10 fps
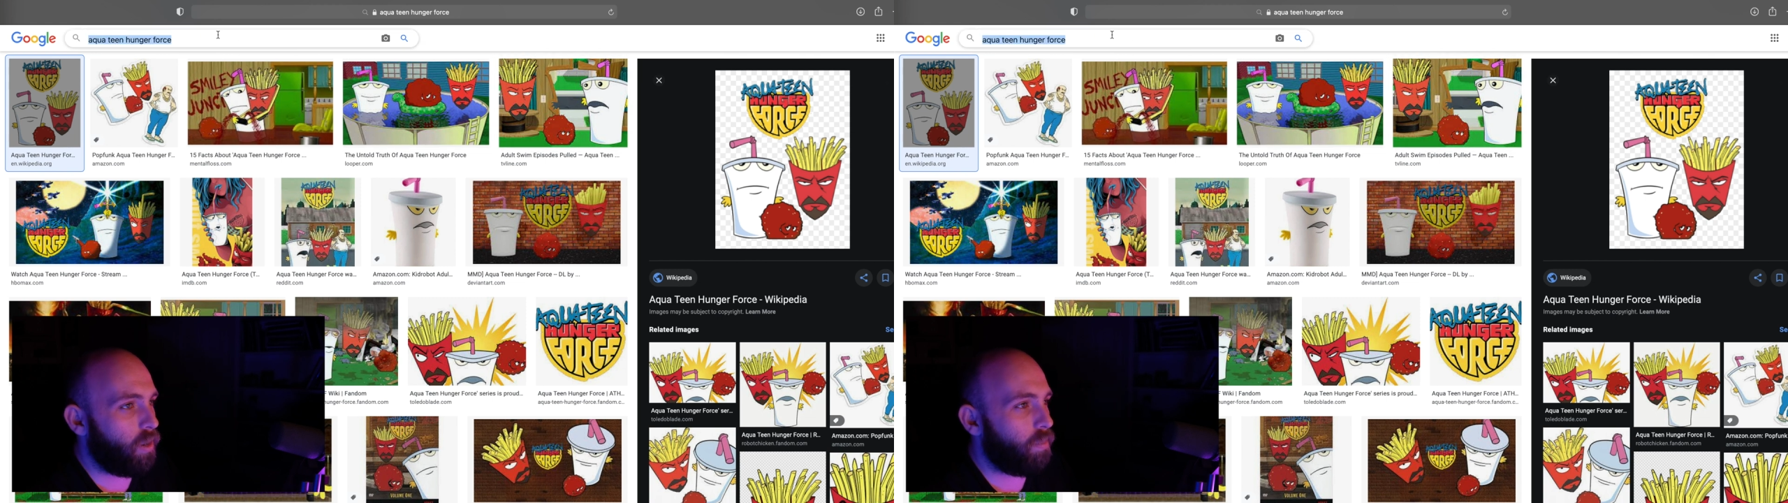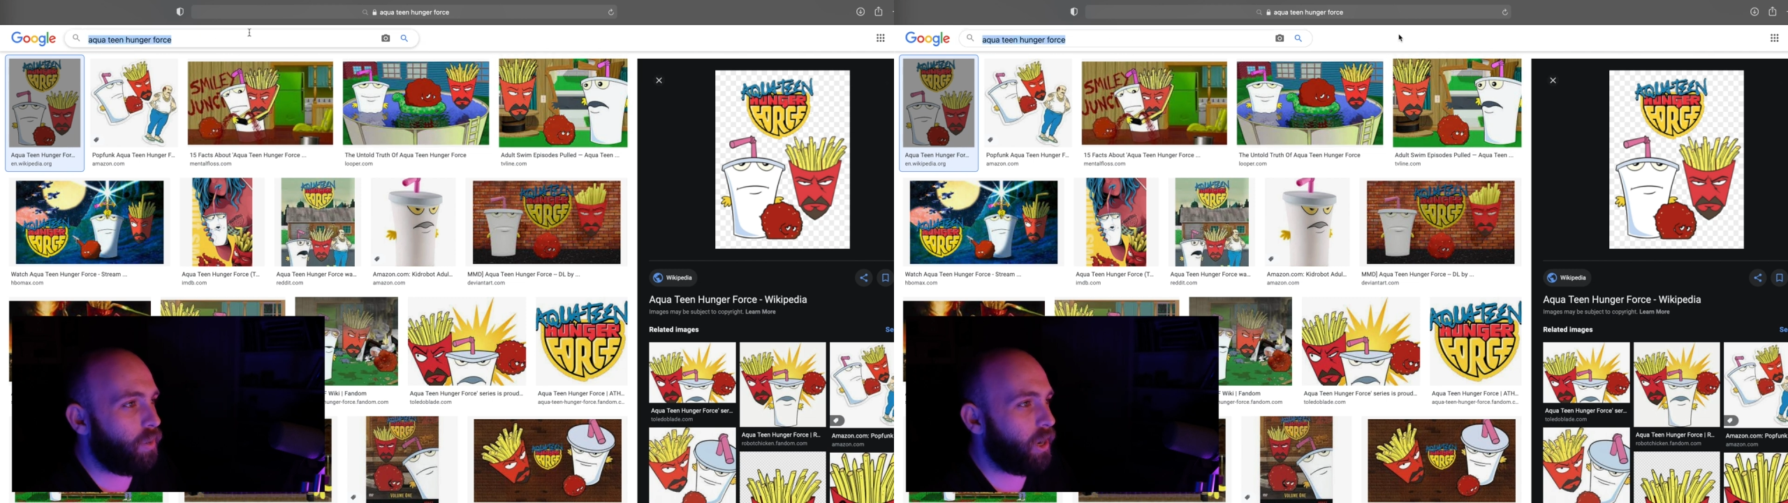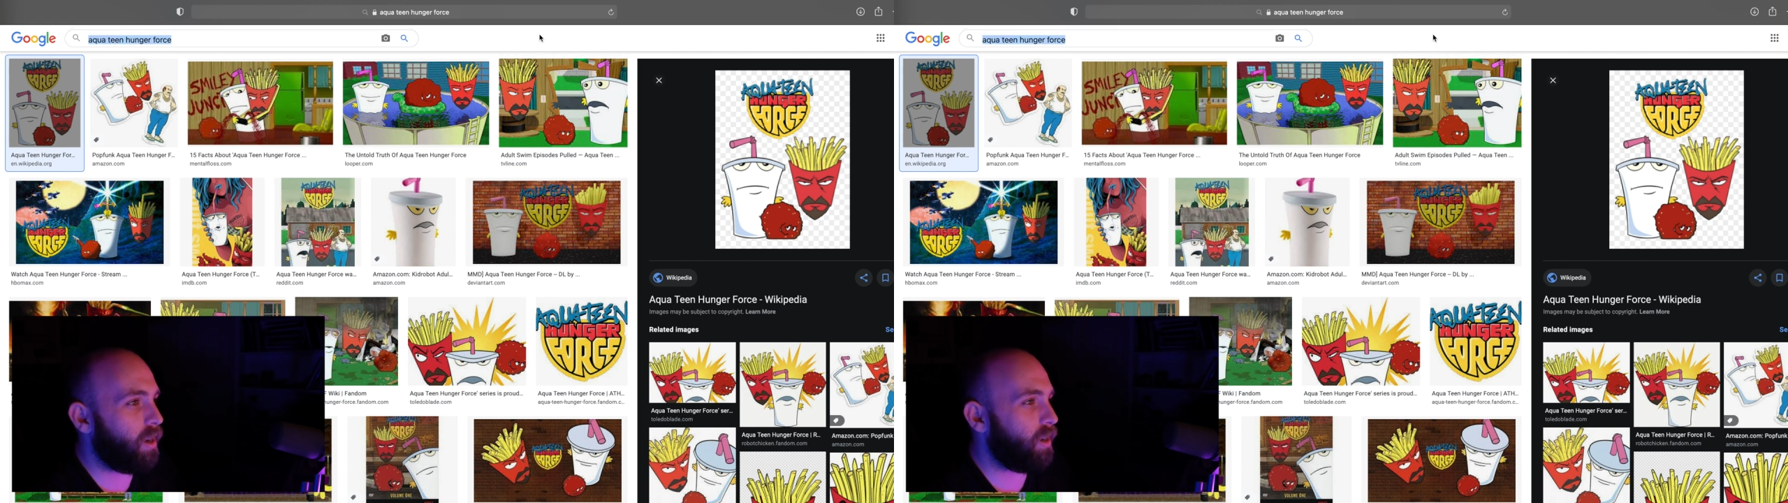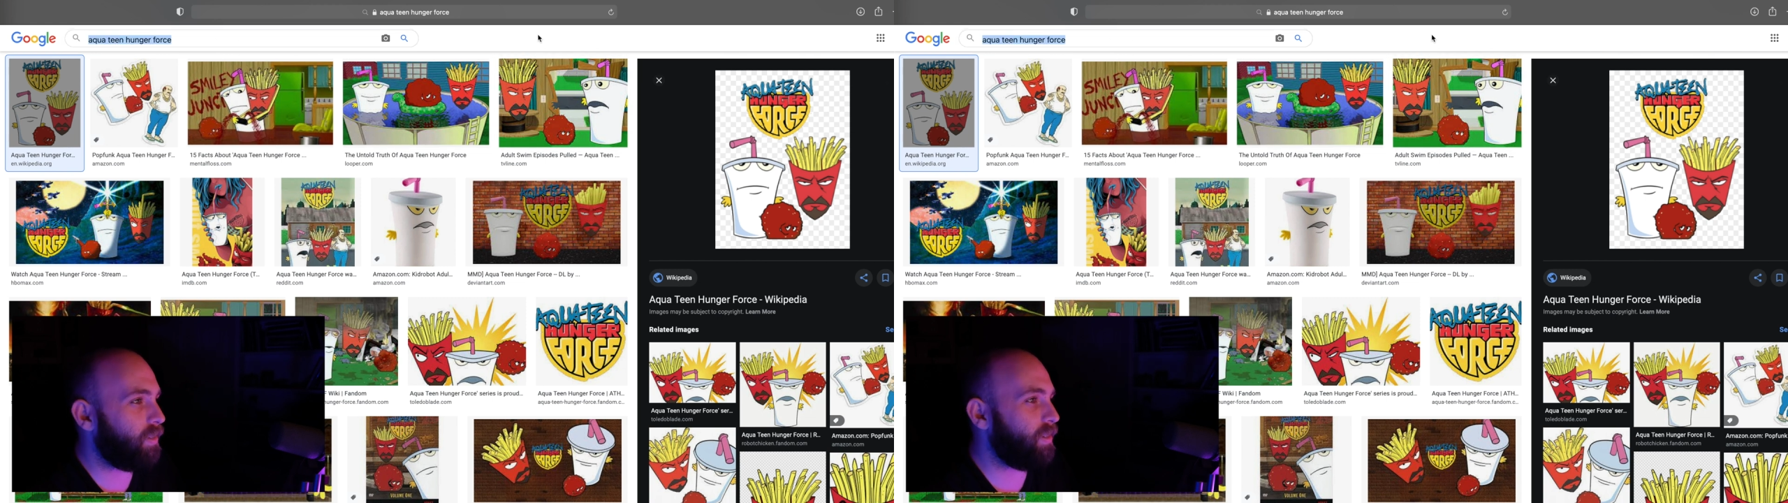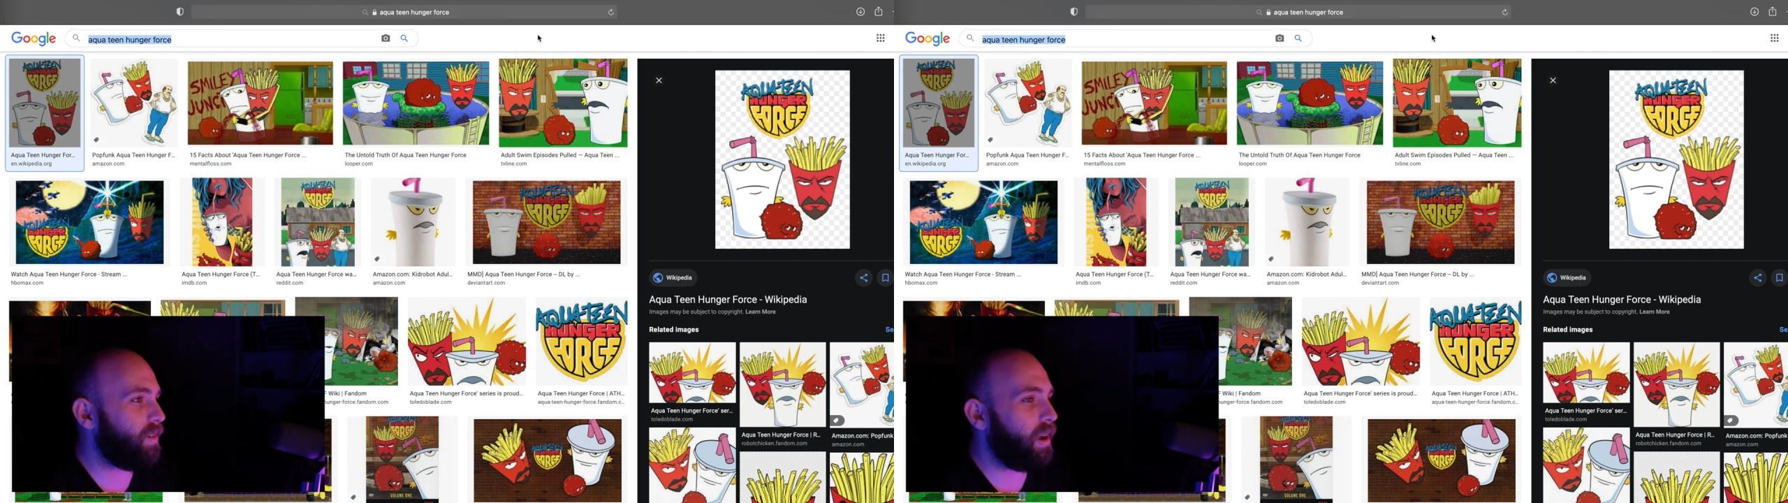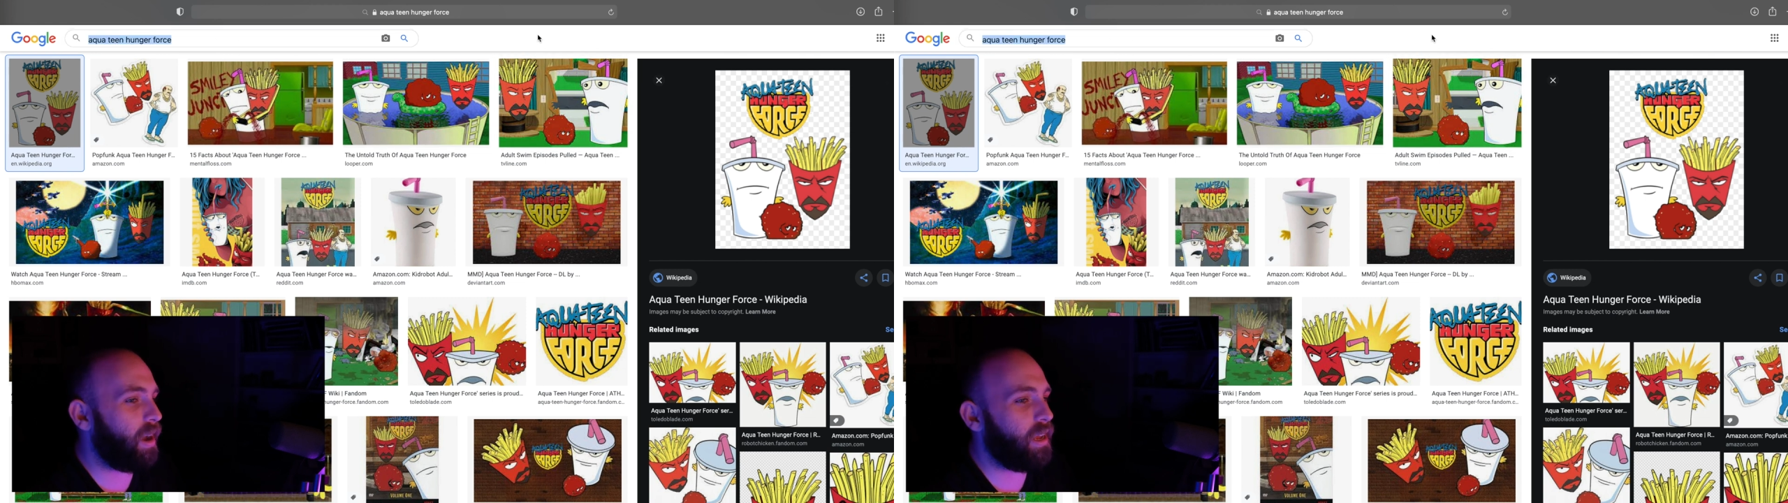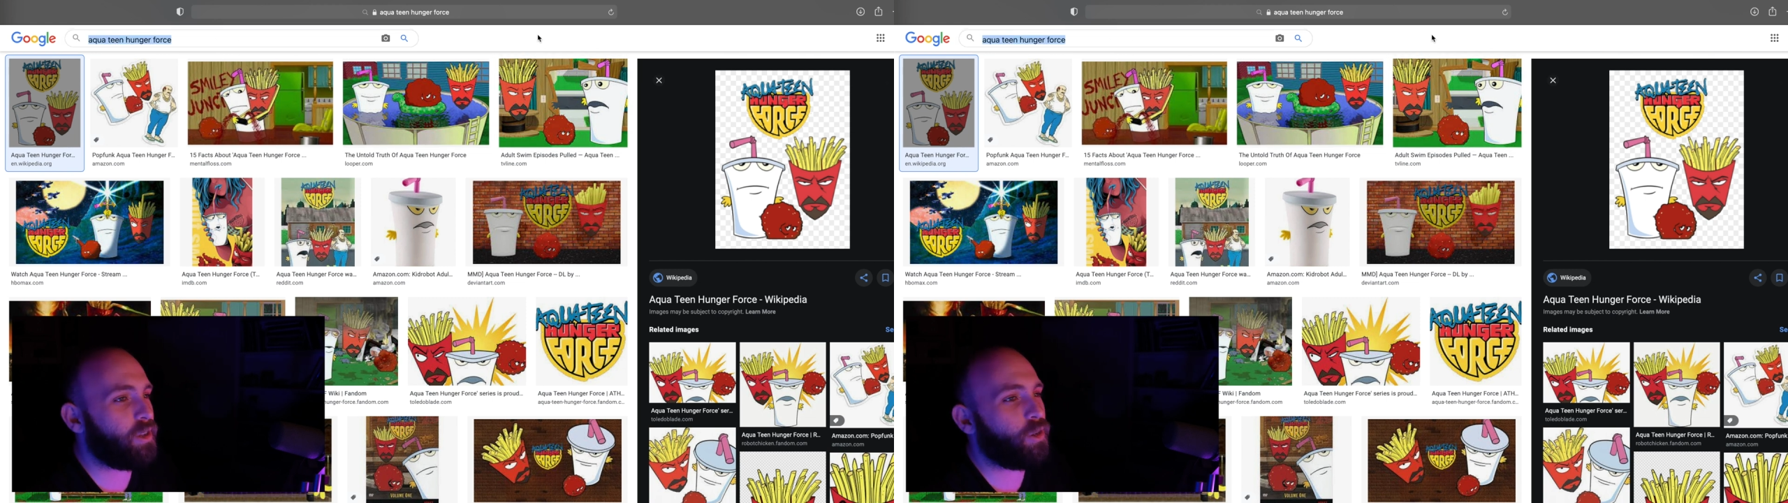but it